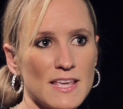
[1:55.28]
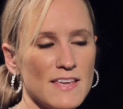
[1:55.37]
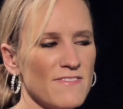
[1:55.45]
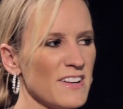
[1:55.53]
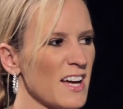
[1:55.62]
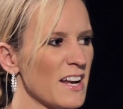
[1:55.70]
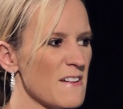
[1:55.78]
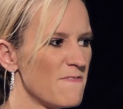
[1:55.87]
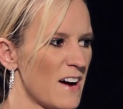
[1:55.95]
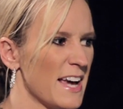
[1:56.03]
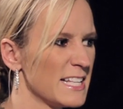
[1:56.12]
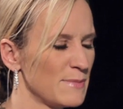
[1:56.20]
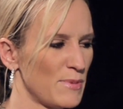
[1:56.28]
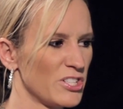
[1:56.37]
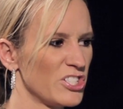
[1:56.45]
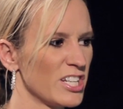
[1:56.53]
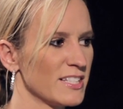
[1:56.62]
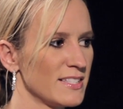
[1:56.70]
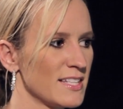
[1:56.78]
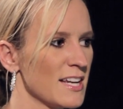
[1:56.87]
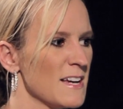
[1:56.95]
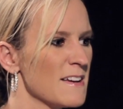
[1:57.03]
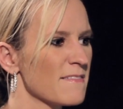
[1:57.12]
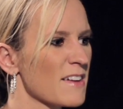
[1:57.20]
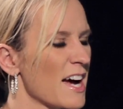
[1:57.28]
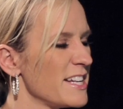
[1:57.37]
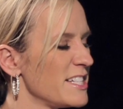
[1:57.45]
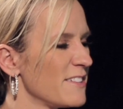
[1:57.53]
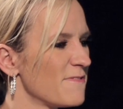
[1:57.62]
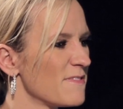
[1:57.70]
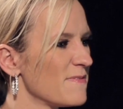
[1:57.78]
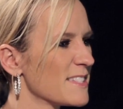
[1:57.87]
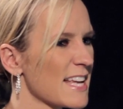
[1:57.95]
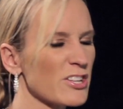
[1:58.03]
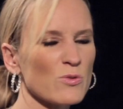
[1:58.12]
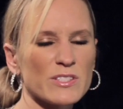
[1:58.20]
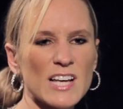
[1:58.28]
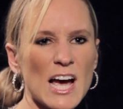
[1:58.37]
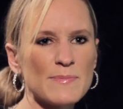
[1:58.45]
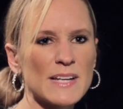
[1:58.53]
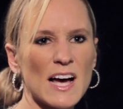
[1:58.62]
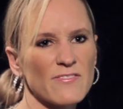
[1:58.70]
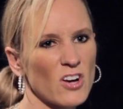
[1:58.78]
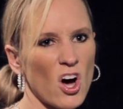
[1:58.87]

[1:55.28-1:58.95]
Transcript: even not advice, but just kind of schedule time to have